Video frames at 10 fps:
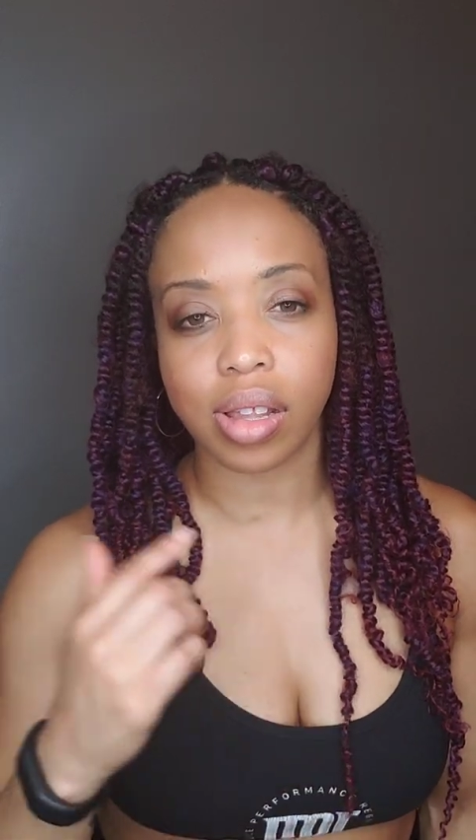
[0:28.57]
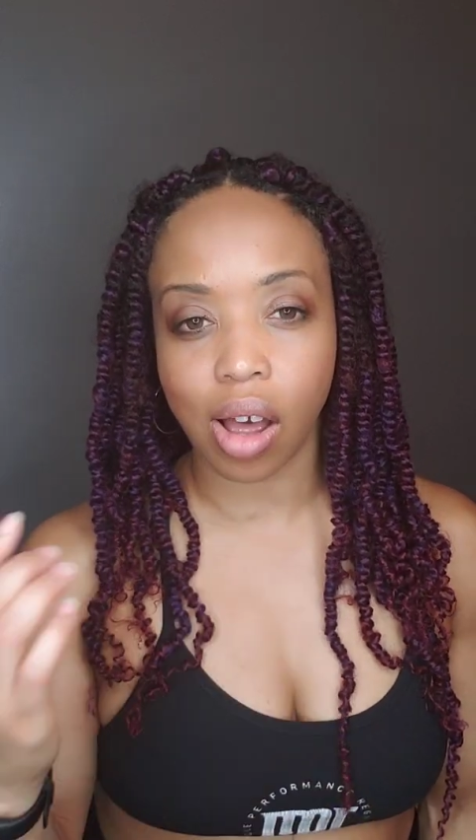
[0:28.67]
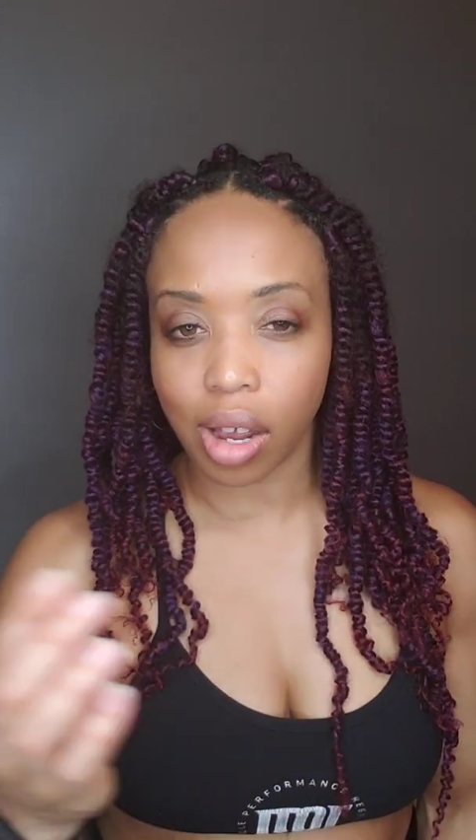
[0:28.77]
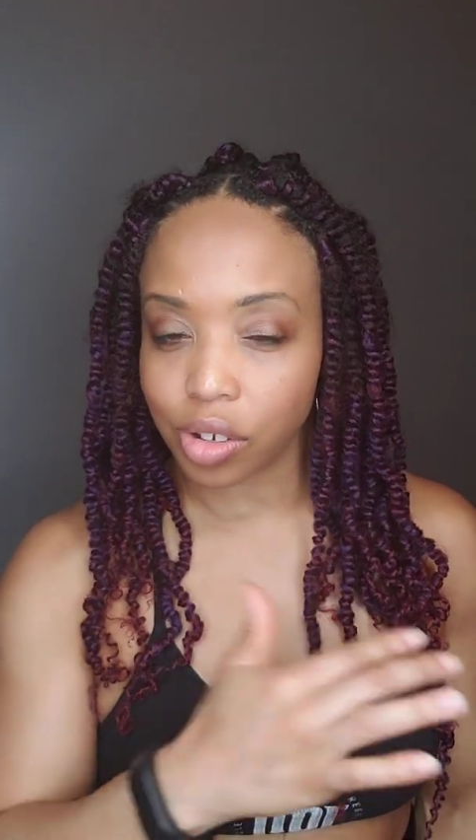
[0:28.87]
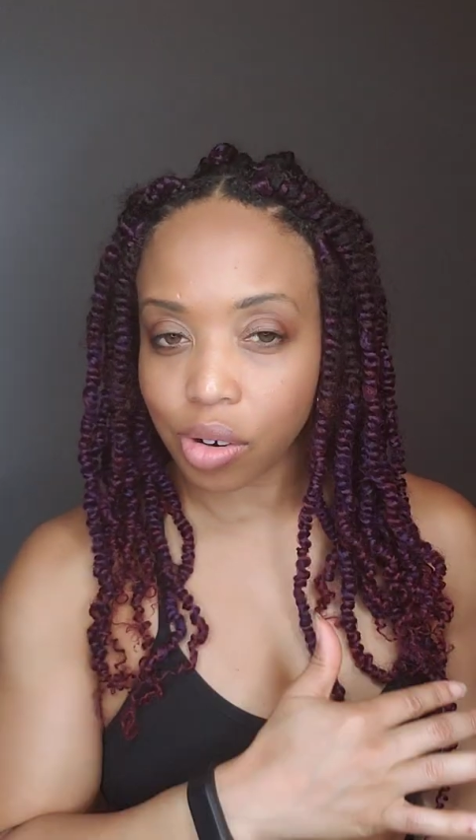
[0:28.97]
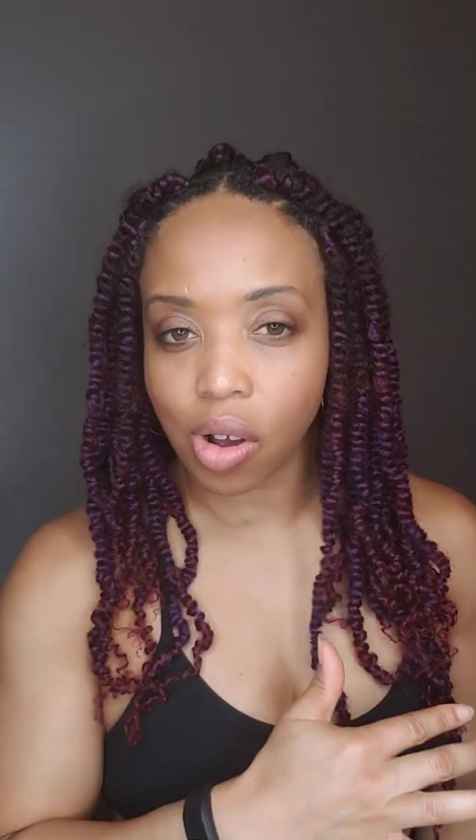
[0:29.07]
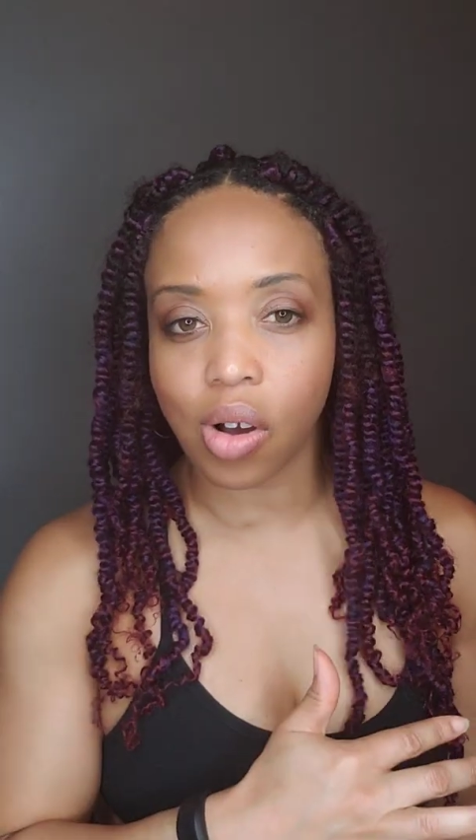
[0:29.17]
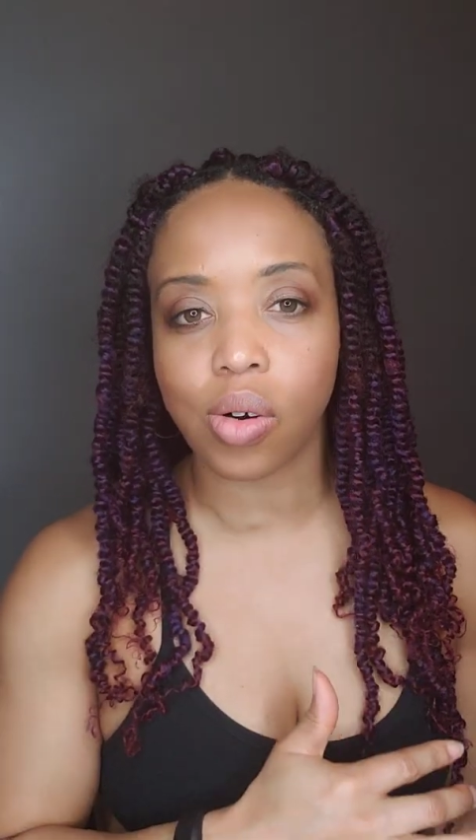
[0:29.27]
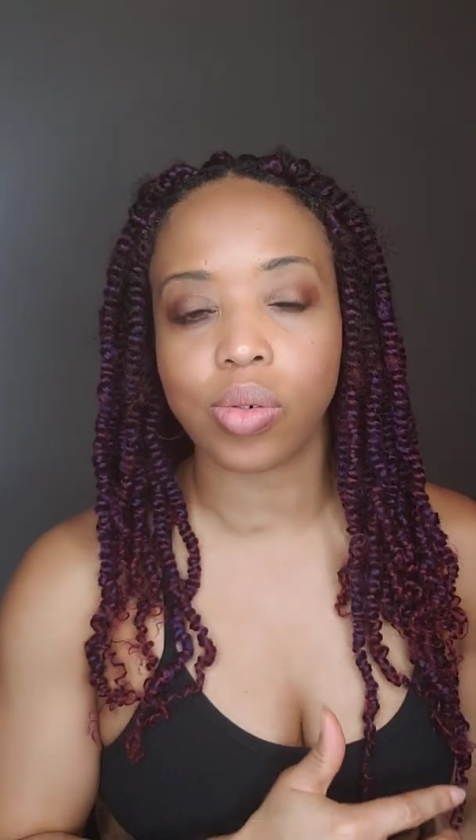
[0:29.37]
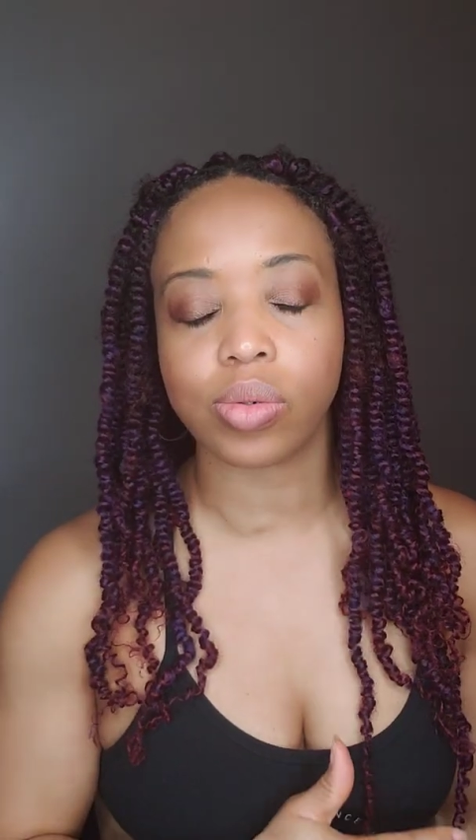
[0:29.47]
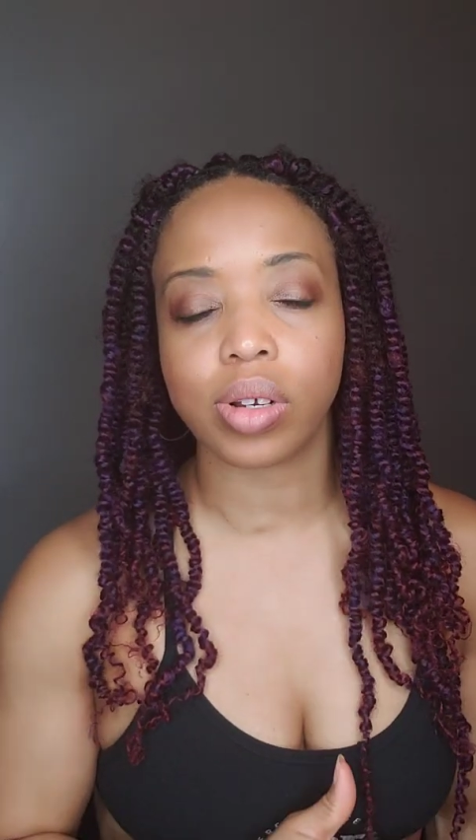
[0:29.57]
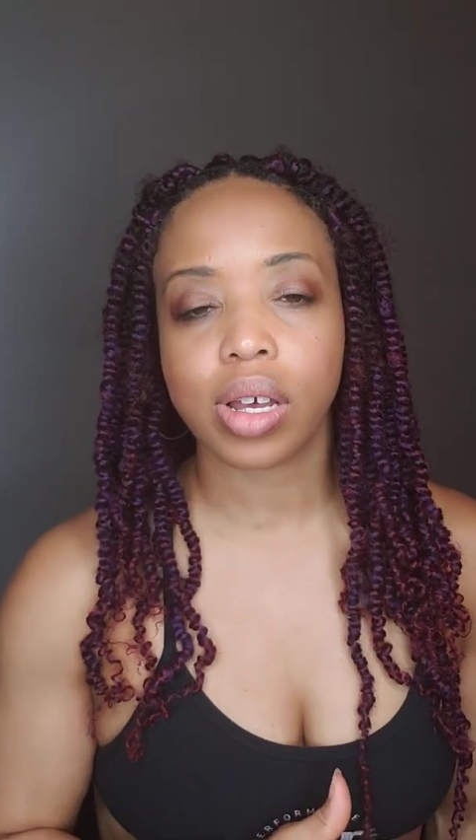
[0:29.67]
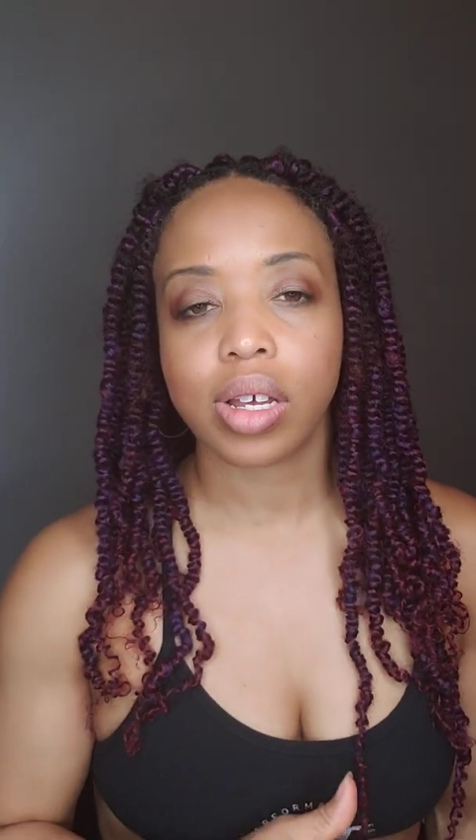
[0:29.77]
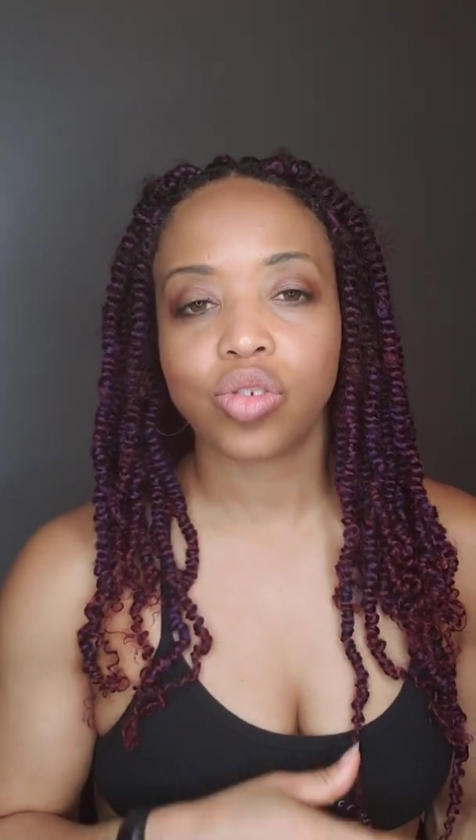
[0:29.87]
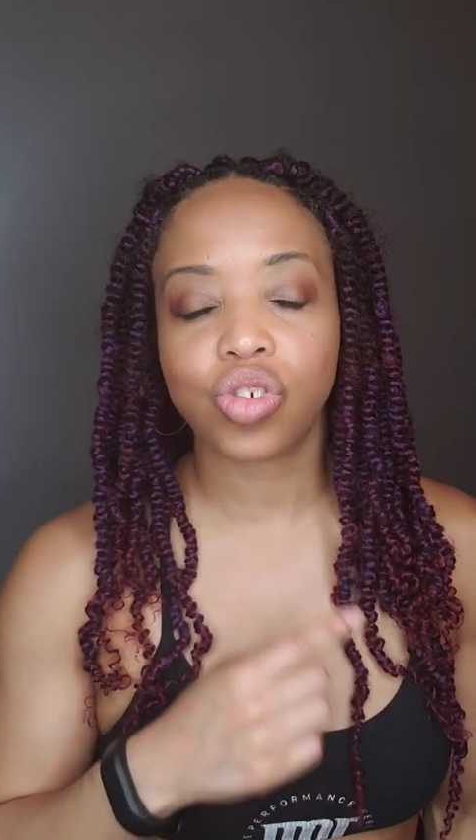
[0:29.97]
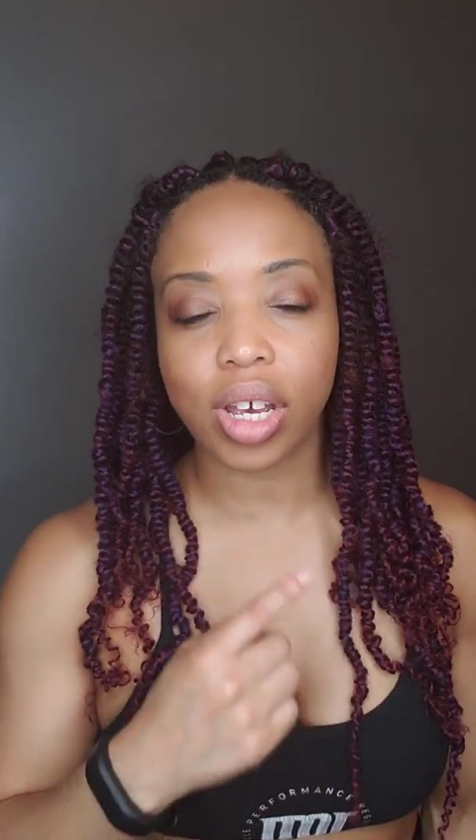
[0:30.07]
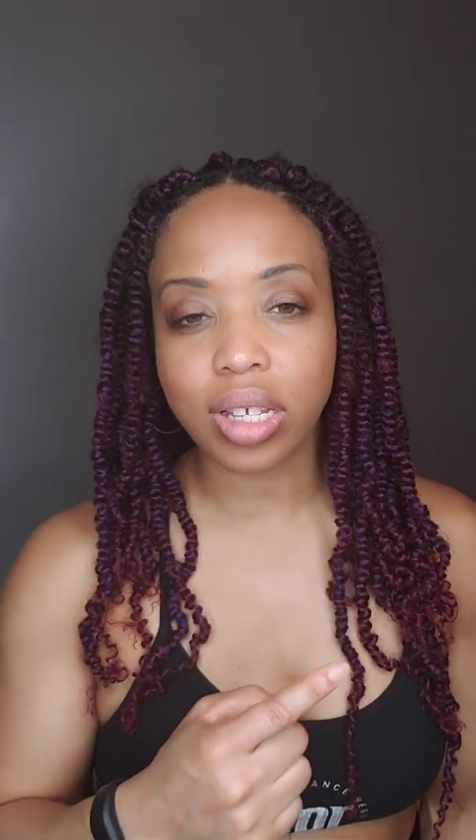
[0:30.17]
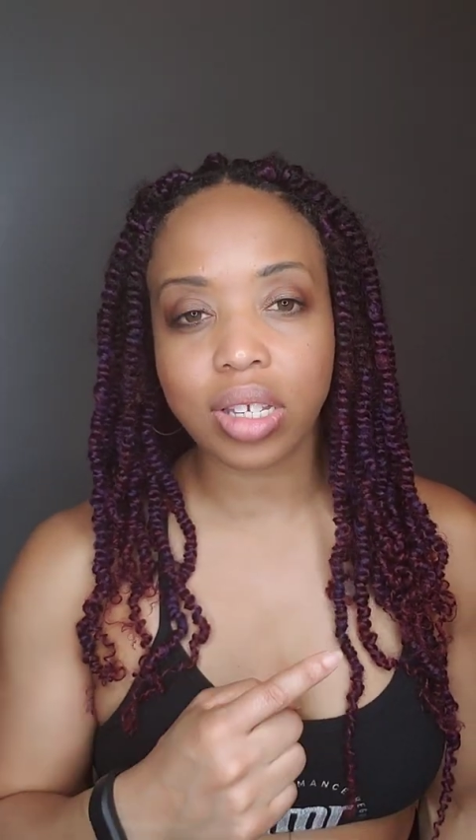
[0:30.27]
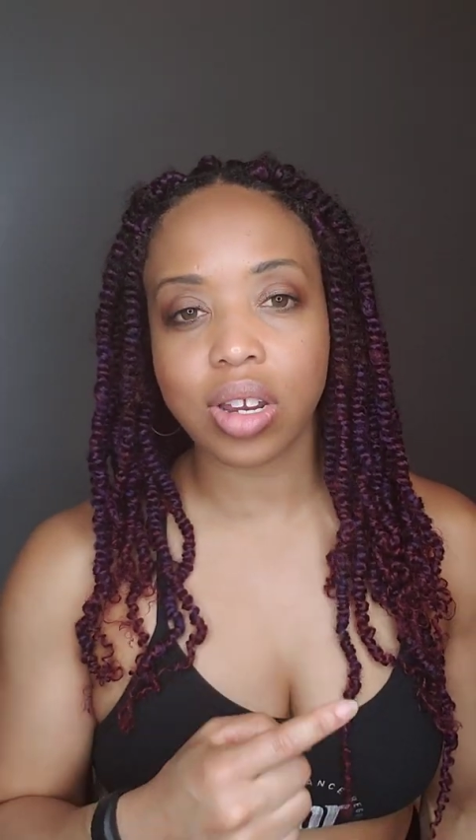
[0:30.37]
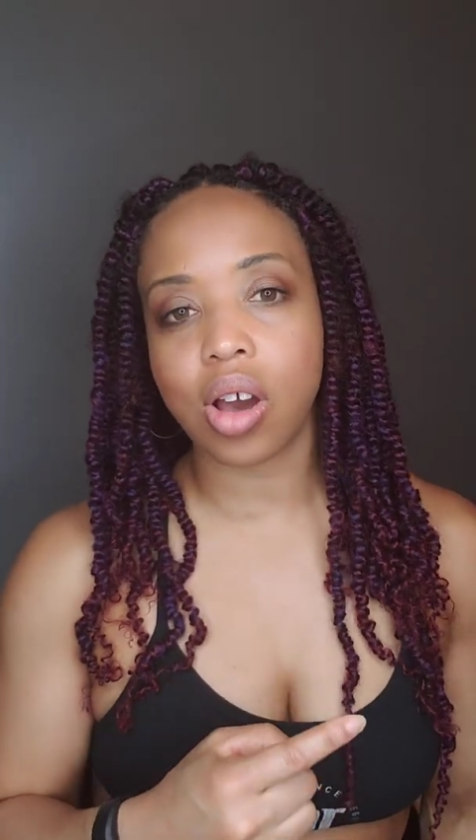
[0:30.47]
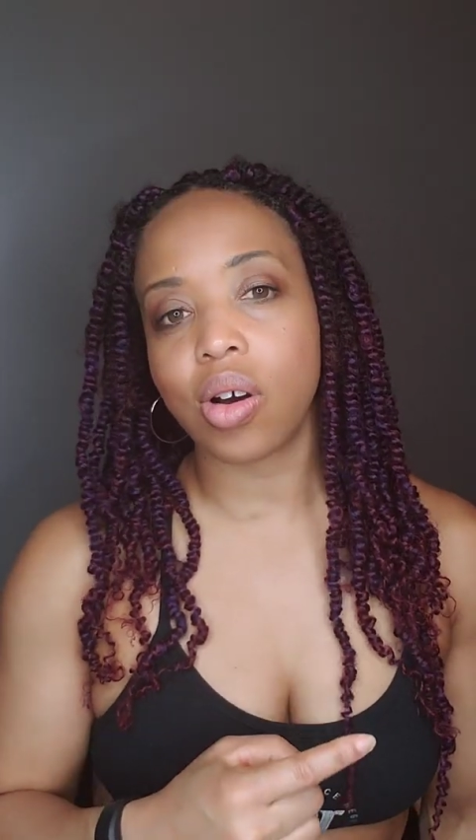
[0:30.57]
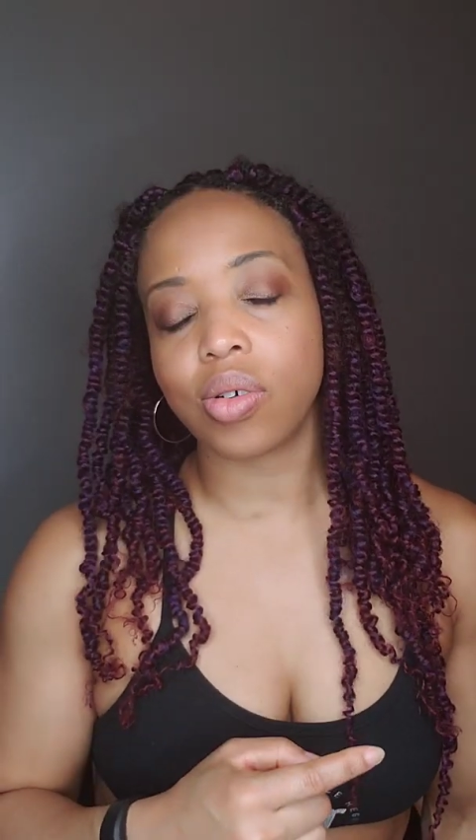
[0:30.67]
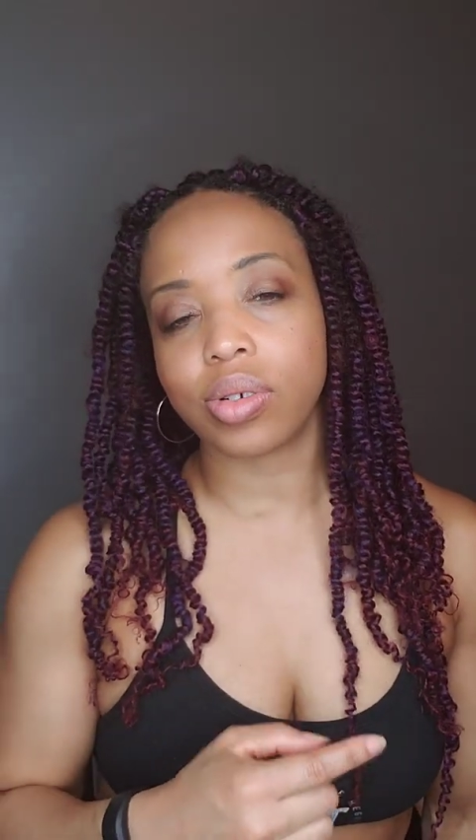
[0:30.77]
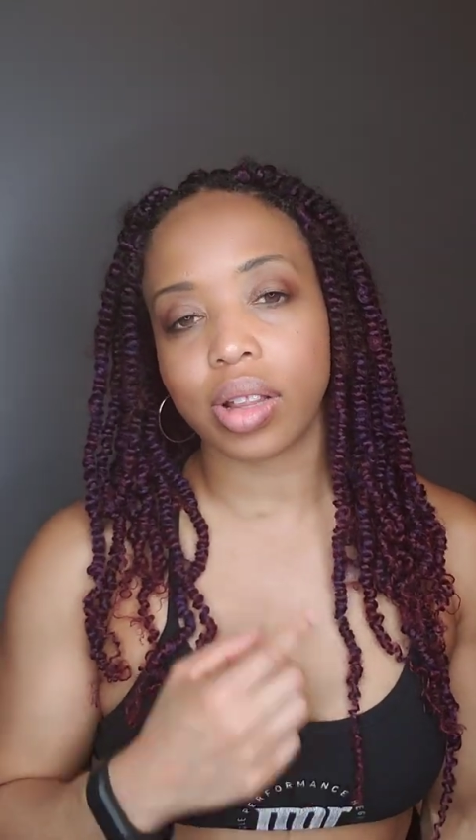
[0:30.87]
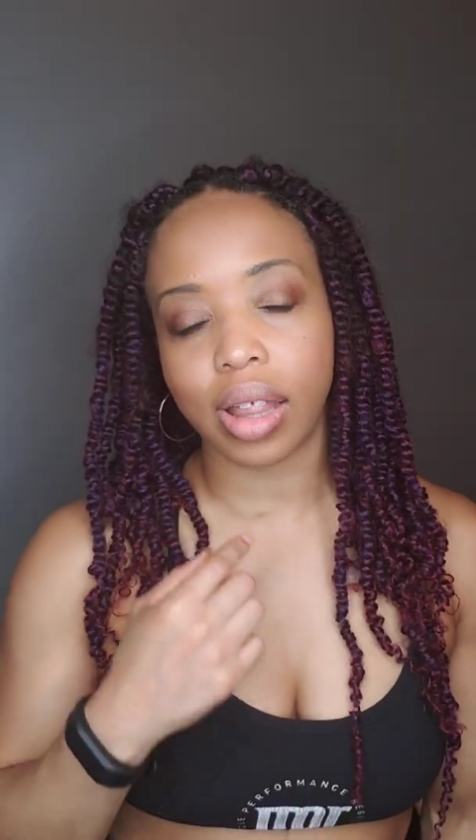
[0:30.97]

on your own, just know